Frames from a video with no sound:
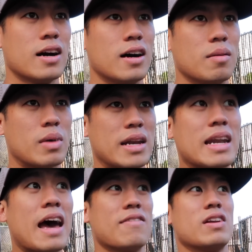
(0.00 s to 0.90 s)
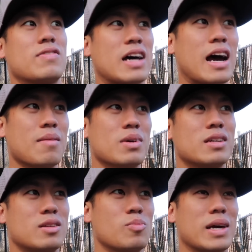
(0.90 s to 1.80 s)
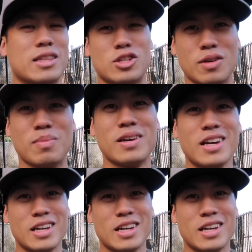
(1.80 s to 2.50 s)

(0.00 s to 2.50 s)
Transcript: I didn't have enough time to be at the gym